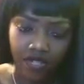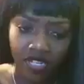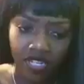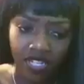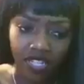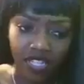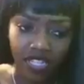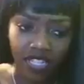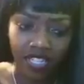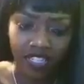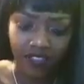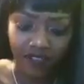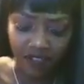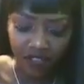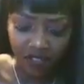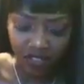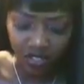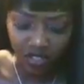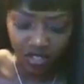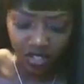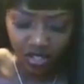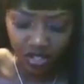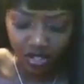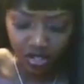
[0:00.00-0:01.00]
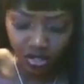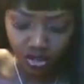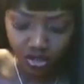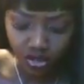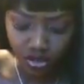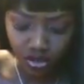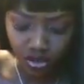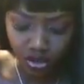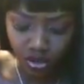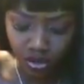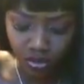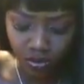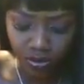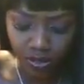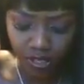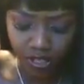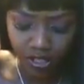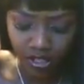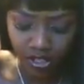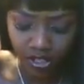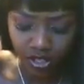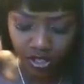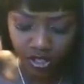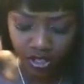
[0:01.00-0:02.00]
life is too
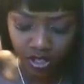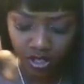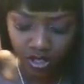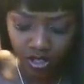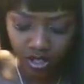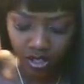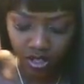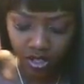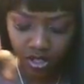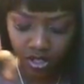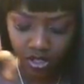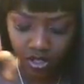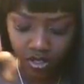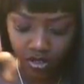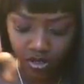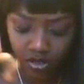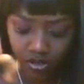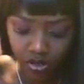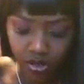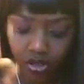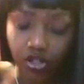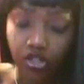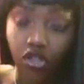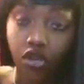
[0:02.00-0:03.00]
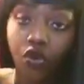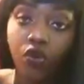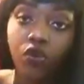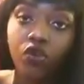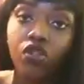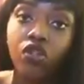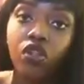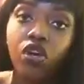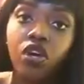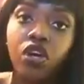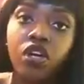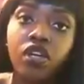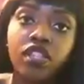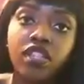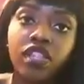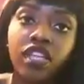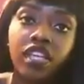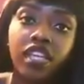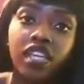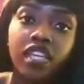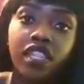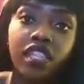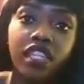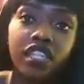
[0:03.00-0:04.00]
precious to go along
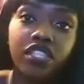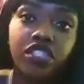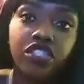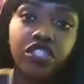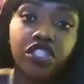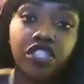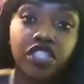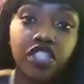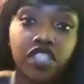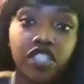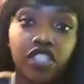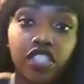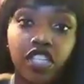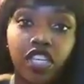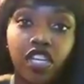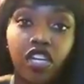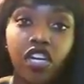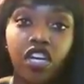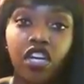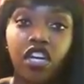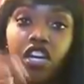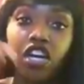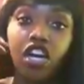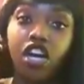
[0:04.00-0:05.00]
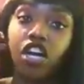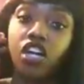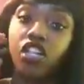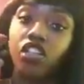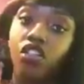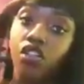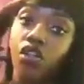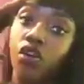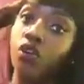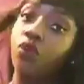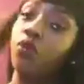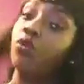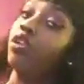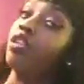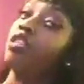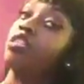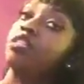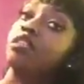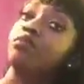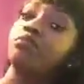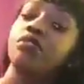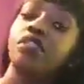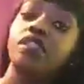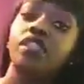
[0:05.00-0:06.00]
thinking that you're alone in
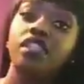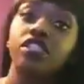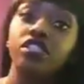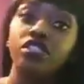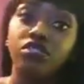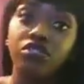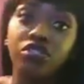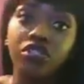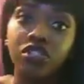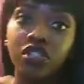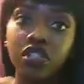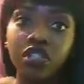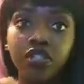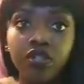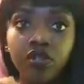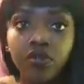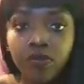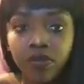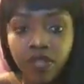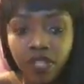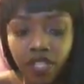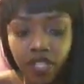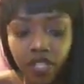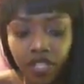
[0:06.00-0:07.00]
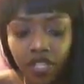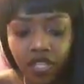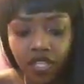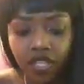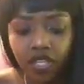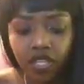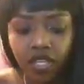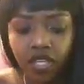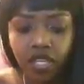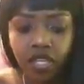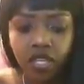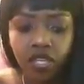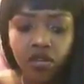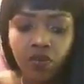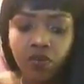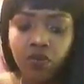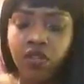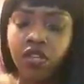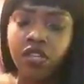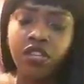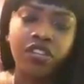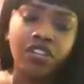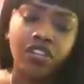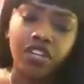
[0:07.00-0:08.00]
something that you struggle with
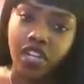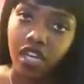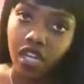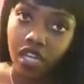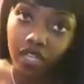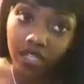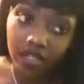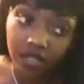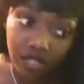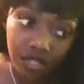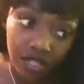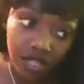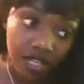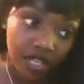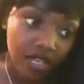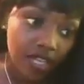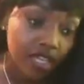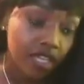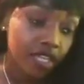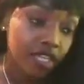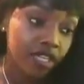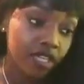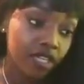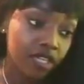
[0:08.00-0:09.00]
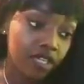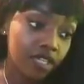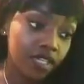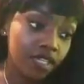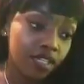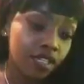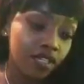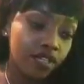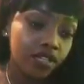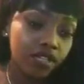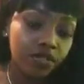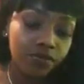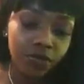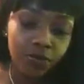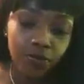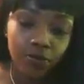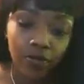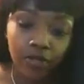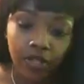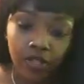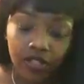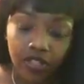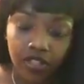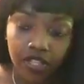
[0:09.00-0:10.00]
when you're not. And there's people
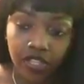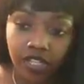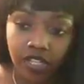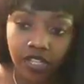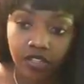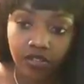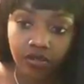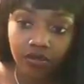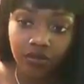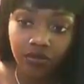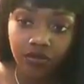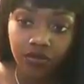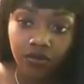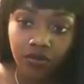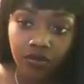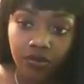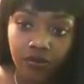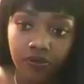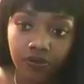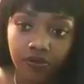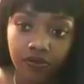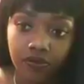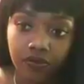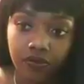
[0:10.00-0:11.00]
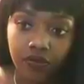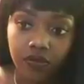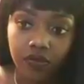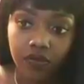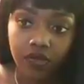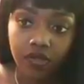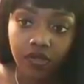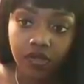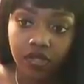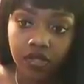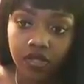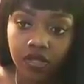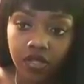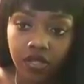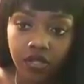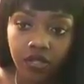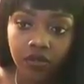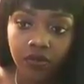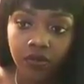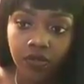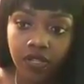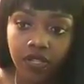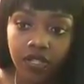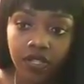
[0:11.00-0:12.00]
out there who struggle
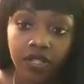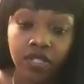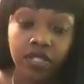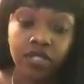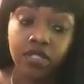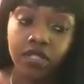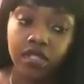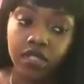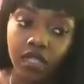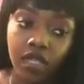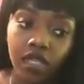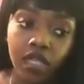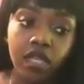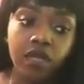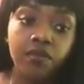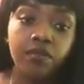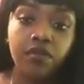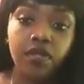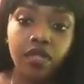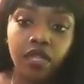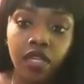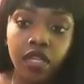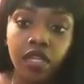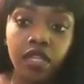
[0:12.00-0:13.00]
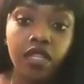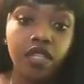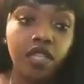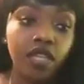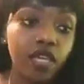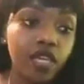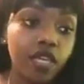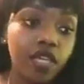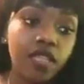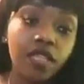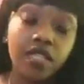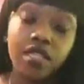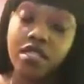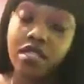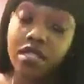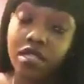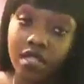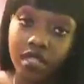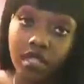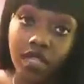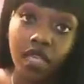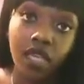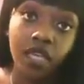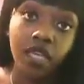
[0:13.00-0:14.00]
with the same thing, thinking the
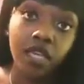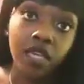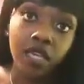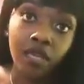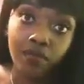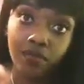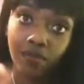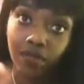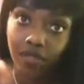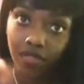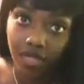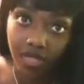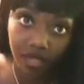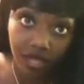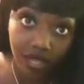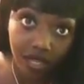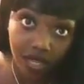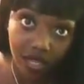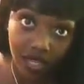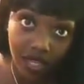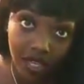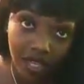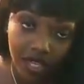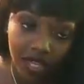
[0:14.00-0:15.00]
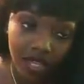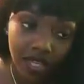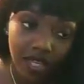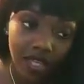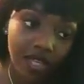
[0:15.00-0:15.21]
same thing.